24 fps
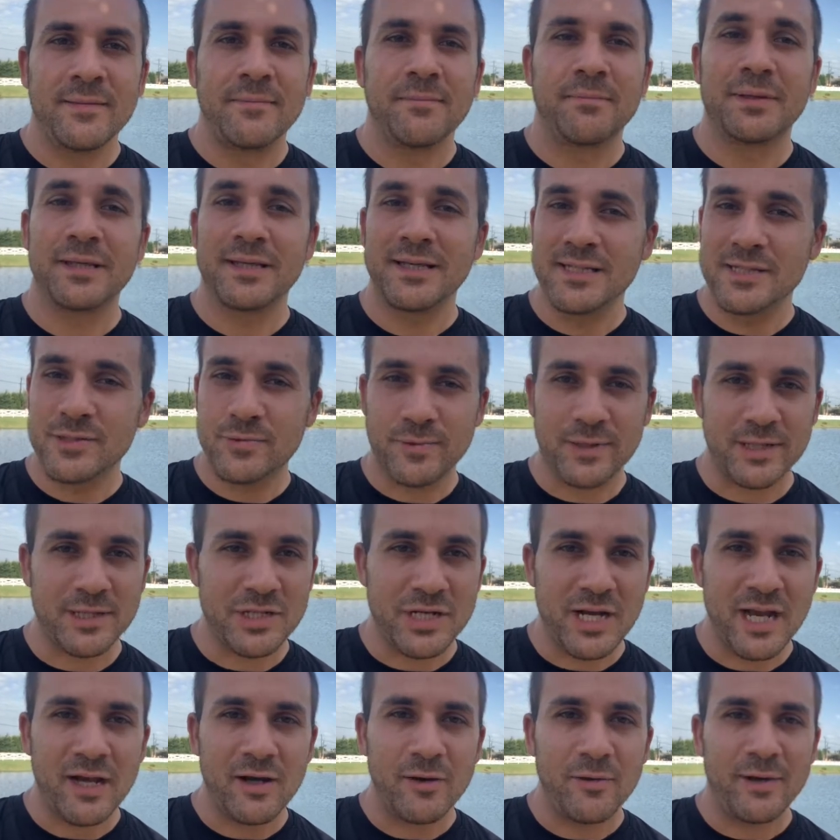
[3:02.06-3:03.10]
please reach
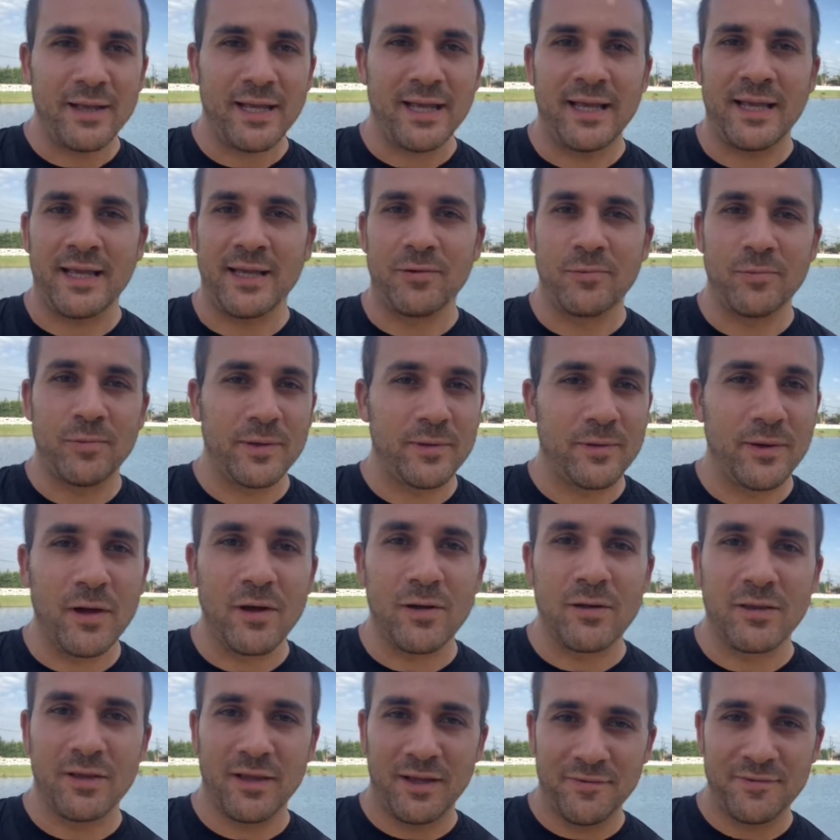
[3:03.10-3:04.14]
out and we would all
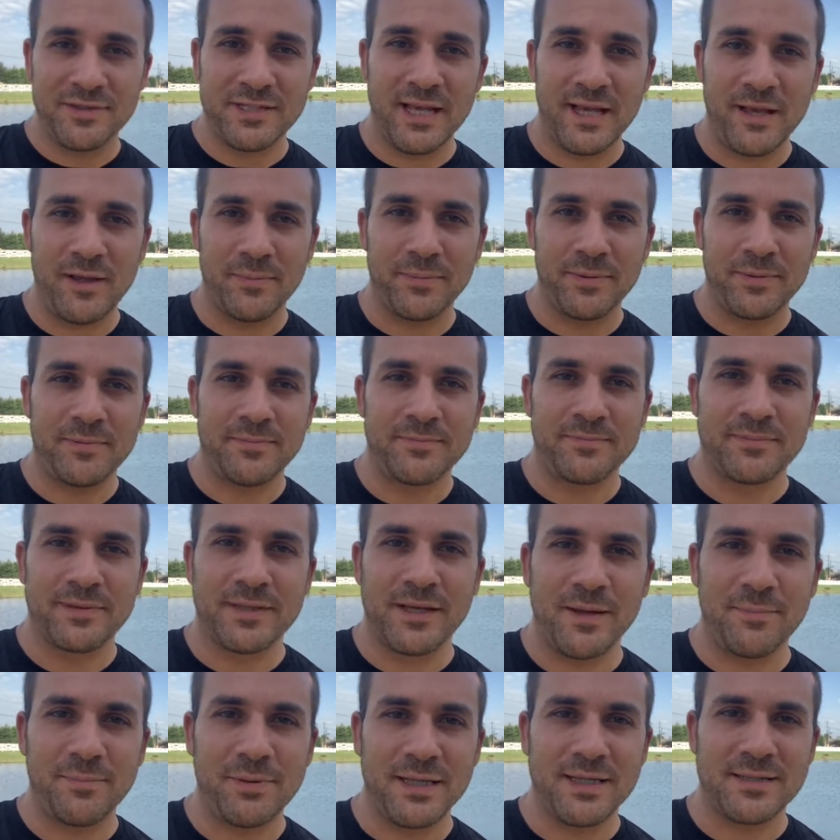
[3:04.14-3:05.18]
love to help.
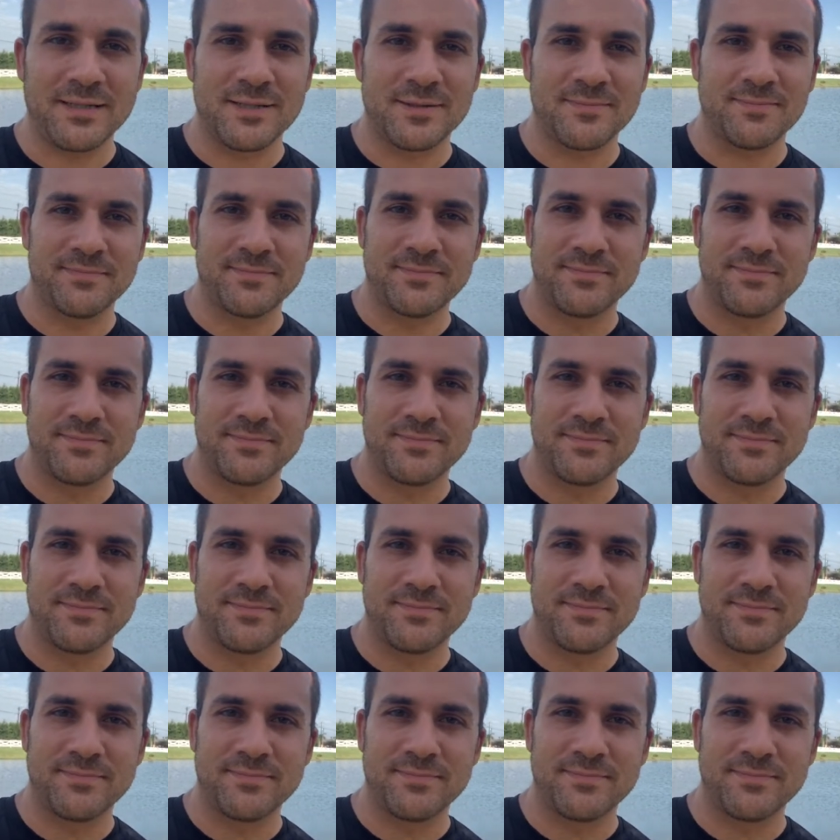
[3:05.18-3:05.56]
God bless.